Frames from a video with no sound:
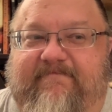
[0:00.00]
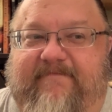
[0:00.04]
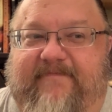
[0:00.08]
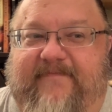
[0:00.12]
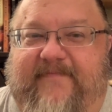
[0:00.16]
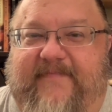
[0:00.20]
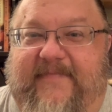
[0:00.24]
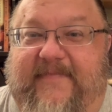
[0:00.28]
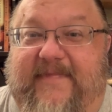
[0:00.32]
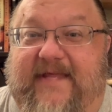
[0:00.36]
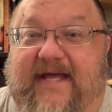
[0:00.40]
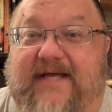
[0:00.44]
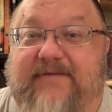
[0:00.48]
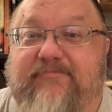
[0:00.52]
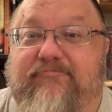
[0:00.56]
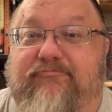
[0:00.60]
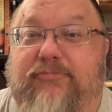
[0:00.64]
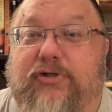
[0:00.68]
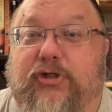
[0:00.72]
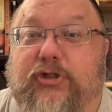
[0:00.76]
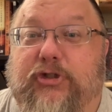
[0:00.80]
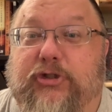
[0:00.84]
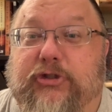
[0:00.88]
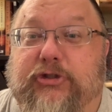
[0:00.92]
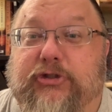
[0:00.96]
That
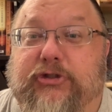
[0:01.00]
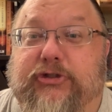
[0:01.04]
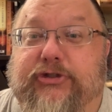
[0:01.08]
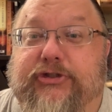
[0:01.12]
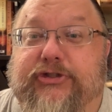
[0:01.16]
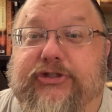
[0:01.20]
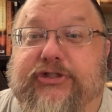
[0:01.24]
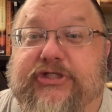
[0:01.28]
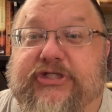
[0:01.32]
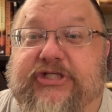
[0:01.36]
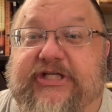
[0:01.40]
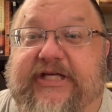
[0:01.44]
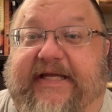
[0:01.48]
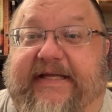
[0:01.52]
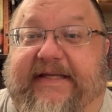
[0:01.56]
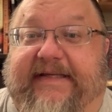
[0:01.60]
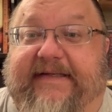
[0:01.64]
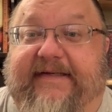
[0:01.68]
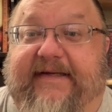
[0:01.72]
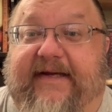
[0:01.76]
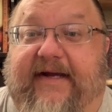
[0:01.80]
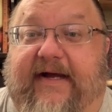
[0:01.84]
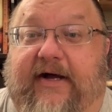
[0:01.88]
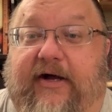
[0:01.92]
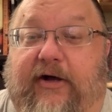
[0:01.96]
bullshit,
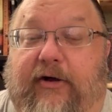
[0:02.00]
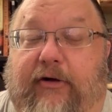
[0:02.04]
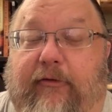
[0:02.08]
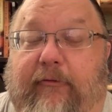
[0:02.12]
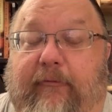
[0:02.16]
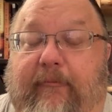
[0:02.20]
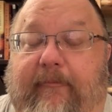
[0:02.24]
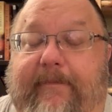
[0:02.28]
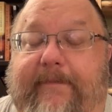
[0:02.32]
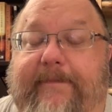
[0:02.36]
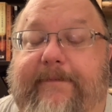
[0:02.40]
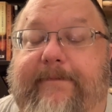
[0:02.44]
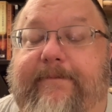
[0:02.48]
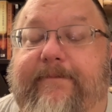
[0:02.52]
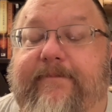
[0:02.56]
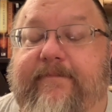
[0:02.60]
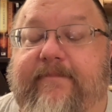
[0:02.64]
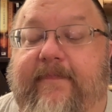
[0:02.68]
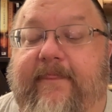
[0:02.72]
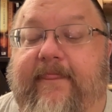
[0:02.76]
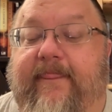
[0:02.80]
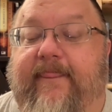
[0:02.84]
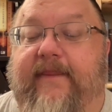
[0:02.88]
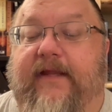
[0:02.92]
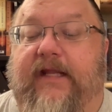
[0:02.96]
y'all.
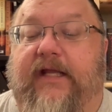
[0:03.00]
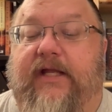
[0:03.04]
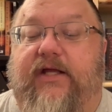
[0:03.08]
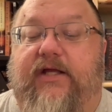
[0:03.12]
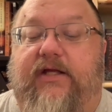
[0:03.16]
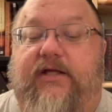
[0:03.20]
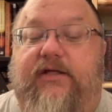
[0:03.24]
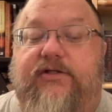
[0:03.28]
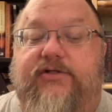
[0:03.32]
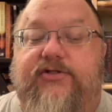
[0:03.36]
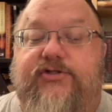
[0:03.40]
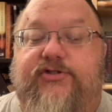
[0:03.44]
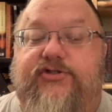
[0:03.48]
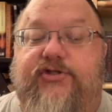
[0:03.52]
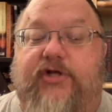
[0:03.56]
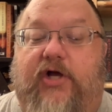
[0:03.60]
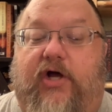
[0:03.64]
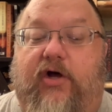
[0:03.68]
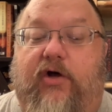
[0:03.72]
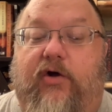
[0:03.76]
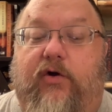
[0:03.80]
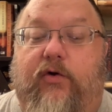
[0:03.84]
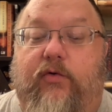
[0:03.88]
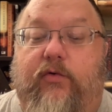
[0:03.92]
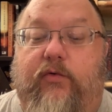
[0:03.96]

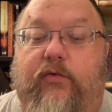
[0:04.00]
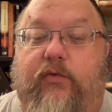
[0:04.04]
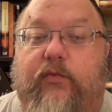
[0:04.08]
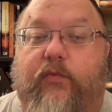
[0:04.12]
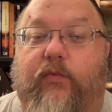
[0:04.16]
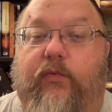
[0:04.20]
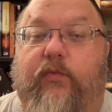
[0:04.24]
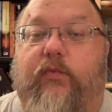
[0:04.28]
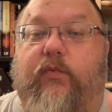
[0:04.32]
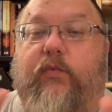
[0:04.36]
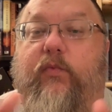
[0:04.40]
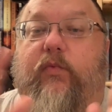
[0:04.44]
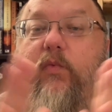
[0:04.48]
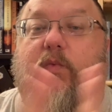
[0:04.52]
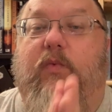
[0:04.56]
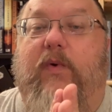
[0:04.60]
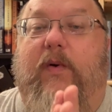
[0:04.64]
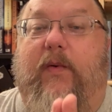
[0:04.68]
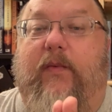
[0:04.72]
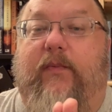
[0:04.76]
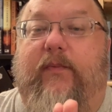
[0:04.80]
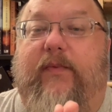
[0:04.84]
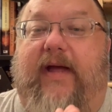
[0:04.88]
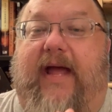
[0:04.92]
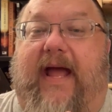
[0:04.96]
So
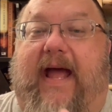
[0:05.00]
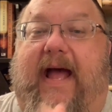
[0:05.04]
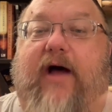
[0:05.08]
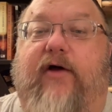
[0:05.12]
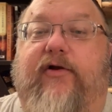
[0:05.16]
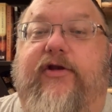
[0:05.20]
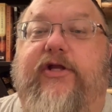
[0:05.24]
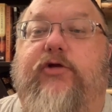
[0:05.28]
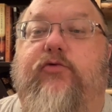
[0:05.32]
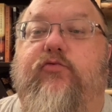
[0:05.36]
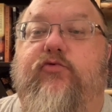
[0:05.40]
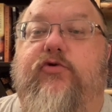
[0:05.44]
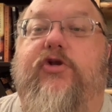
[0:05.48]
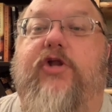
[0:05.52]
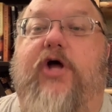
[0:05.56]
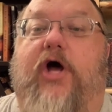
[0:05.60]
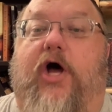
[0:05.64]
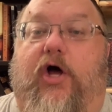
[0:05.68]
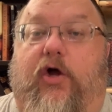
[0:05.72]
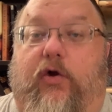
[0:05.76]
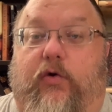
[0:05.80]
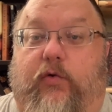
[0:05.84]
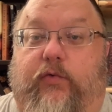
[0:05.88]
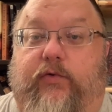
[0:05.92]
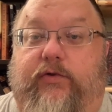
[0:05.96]
how do you
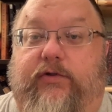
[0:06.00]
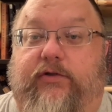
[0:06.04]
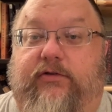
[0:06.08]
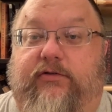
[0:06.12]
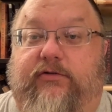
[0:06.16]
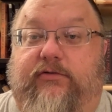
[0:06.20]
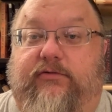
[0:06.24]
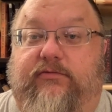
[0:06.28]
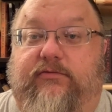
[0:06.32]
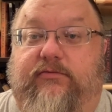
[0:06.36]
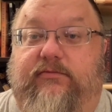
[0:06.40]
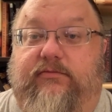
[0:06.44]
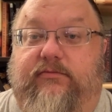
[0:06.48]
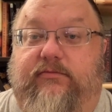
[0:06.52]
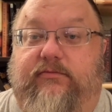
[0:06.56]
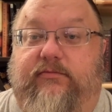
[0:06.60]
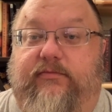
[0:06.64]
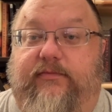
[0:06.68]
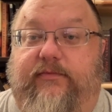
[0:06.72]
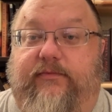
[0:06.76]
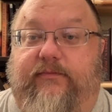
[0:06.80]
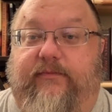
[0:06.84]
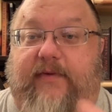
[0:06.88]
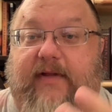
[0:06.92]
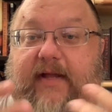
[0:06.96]
know?
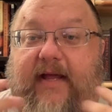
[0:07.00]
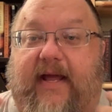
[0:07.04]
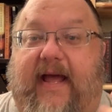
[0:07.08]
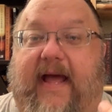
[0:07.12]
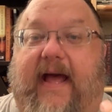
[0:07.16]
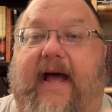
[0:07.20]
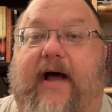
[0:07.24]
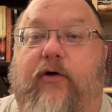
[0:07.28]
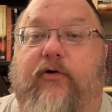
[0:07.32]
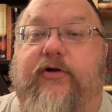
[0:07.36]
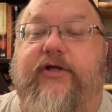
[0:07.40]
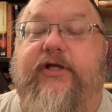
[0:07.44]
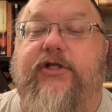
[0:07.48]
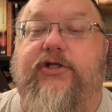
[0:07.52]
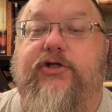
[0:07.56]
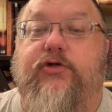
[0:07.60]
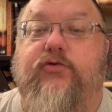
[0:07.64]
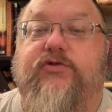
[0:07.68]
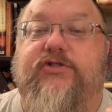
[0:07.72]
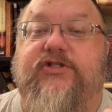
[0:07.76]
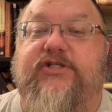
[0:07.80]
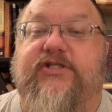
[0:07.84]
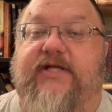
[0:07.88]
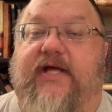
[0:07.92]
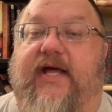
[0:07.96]
How can you
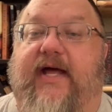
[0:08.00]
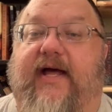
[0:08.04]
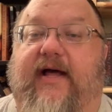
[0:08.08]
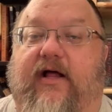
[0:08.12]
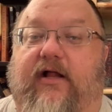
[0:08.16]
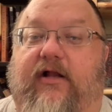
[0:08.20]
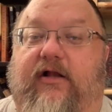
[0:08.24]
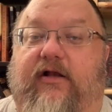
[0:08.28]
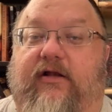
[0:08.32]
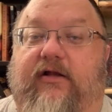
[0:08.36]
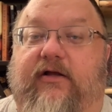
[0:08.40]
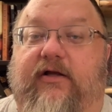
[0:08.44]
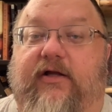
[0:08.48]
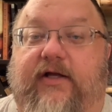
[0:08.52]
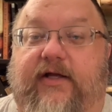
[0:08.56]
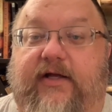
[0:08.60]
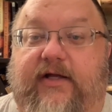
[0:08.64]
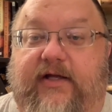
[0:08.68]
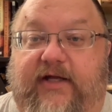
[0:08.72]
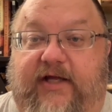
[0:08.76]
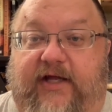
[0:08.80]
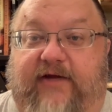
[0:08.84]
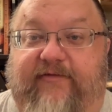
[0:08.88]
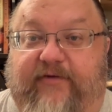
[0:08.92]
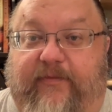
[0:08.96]
tell
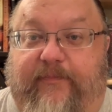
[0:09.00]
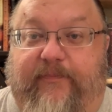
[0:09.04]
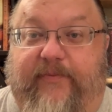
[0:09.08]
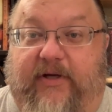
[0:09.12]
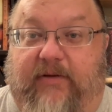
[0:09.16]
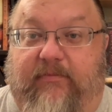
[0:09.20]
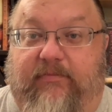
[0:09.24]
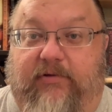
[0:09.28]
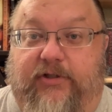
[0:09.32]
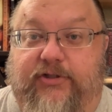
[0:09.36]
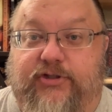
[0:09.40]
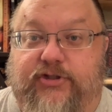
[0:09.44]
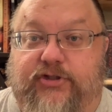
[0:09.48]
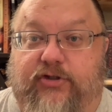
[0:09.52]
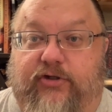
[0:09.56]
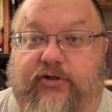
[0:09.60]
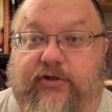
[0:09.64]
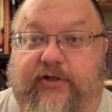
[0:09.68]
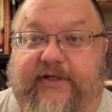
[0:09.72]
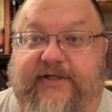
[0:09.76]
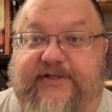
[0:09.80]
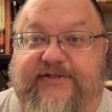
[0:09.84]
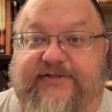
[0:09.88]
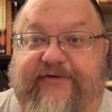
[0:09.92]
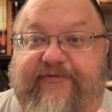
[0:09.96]
if a
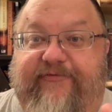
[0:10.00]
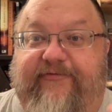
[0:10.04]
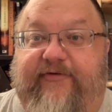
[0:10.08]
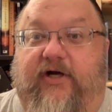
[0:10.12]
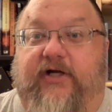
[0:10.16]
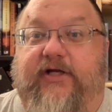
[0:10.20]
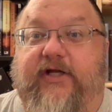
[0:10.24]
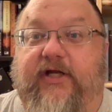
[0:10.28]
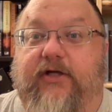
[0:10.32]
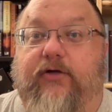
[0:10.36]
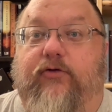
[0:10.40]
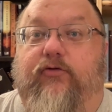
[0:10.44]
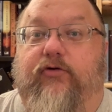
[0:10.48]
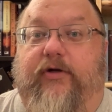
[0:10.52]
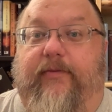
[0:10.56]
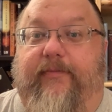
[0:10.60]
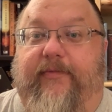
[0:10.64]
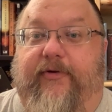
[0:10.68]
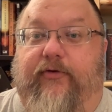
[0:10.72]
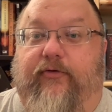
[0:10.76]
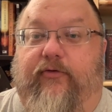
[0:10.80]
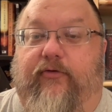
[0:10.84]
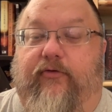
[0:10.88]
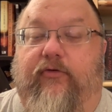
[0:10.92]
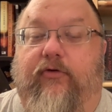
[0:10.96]
publisher is a fucking
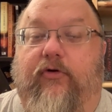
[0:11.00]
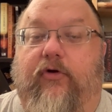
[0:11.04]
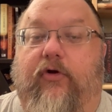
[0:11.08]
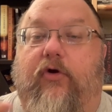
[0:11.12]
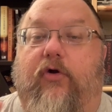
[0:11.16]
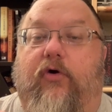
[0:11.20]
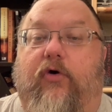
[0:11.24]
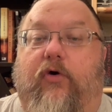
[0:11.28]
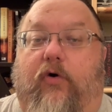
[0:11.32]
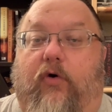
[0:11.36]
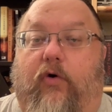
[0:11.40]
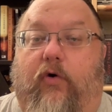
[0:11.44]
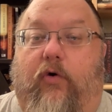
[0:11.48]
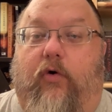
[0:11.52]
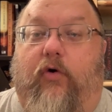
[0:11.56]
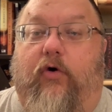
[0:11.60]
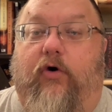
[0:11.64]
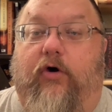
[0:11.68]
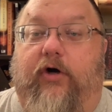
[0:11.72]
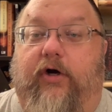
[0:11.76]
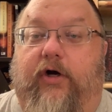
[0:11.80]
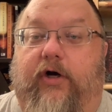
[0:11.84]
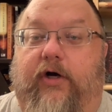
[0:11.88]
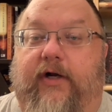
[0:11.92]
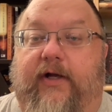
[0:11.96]
criminal
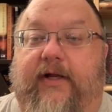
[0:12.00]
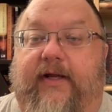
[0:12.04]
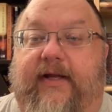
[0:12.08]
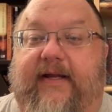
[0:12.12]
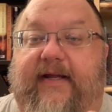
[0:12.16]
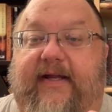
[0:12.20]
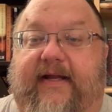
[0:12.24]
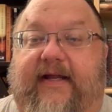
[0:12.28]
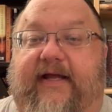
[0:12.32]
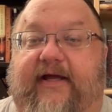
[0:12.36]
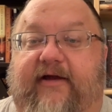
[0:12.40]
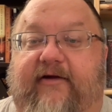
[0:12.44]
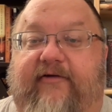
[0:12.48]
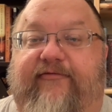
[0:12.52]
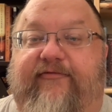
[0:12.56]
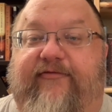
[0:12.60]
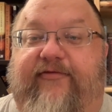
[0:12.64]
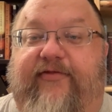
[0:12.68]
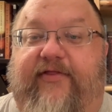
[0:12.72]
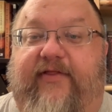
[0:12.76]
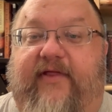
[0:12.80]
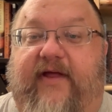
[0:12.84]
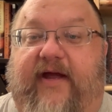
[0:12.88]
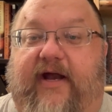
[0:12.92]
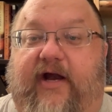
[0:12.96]
or if
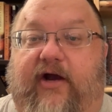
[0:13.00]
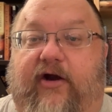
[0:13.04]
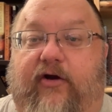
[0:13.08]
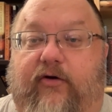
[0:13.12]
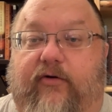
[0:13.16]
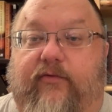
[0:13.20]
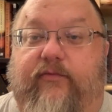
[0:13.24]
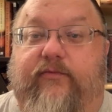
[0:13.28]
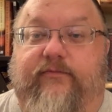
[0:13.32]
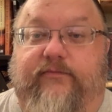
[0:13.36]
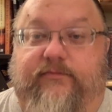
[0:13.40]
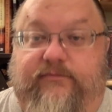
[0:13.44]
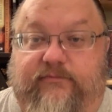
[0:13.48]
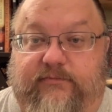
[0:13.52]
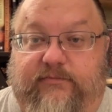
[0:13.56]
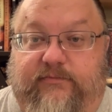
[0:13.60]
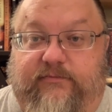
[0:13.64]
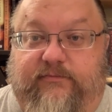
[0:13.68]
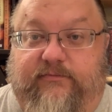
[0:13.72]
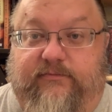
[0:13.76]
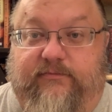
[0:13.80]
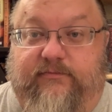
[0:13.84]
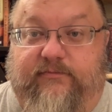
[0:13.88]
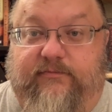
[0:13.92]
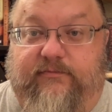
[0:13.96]
they're
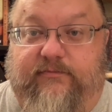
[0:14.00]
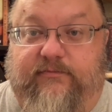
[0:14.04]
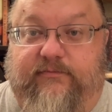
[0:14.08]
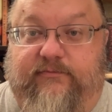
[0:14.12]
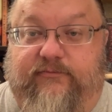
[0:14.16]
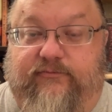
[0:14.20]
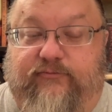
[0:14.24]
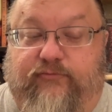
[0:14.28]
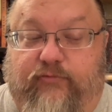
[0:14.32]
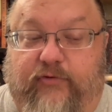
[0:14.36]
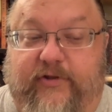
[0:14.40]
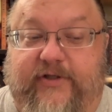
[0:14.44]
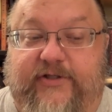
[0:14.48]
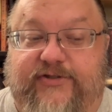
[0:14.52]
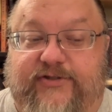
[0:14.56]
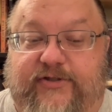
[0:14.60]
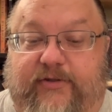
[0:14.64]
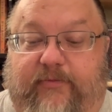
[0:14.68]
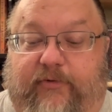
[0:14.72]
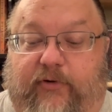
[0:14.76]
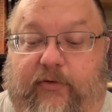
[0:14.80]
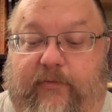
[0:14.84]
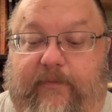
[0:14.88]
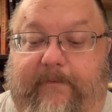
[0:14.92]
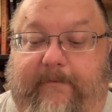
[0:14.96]

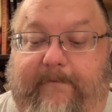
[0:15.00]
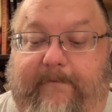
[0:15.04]
reasonable?